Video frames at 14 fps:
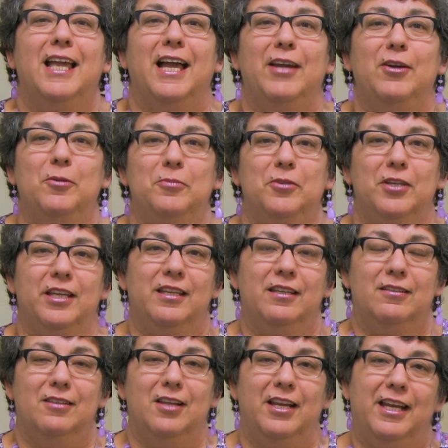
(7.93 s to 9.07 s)
I hope you're getting
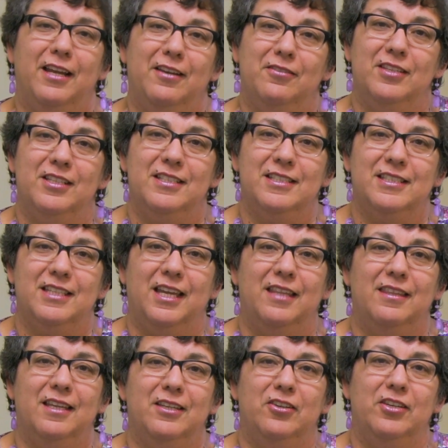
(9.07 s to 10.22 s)
a lot out of this
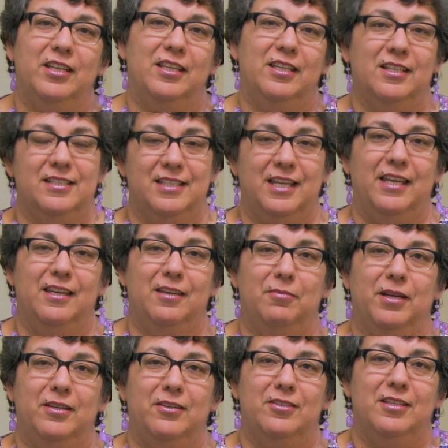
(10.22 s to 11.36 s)
and that you're getting excited
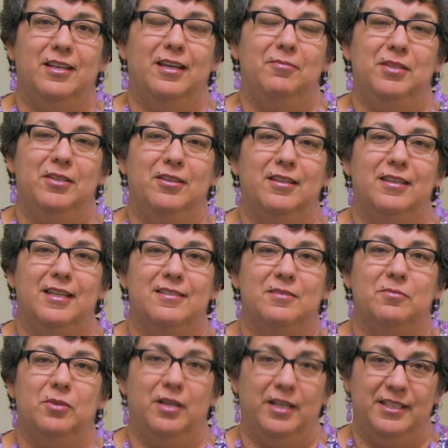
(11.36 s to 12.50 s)
about your time here at
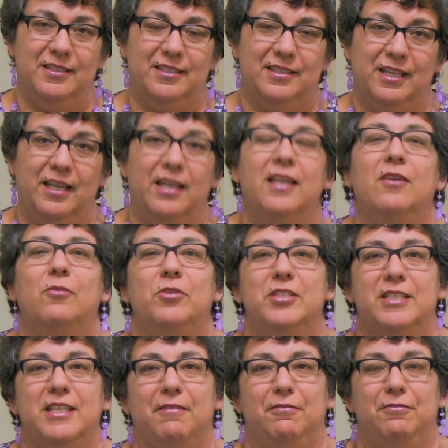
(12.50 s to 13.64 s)
Thousand Pines. We
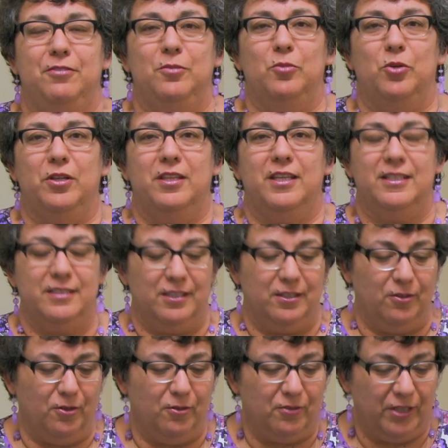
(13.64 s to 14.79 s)
just have a few more things to
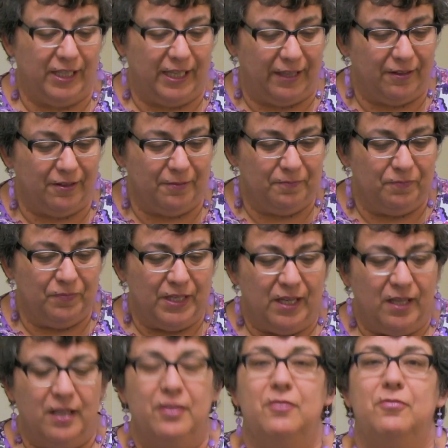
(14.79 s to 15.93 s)
go over together.
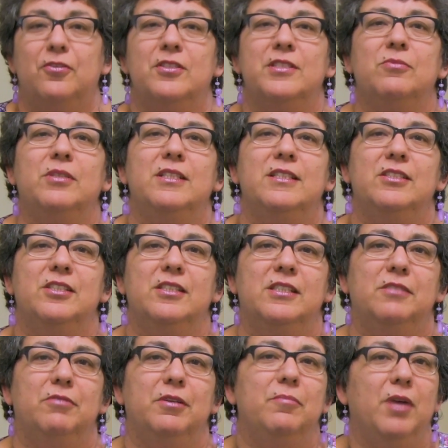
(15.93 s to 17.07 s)
The first one is just
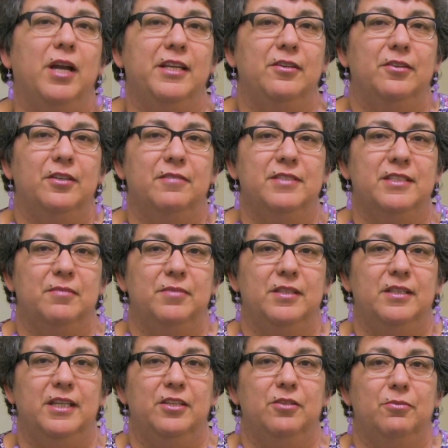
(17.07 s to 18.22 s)
a reminder of something
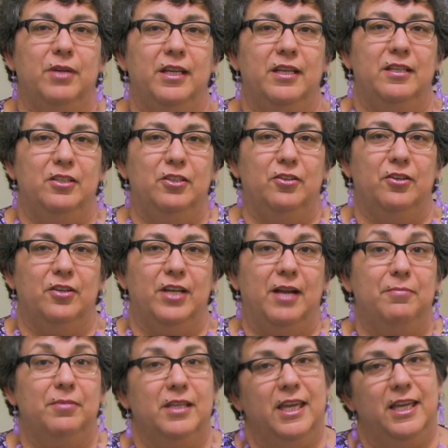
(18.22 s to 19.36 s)
that you read in your
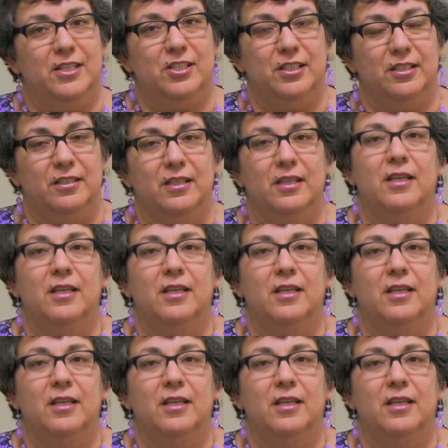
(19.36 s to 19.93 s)
application.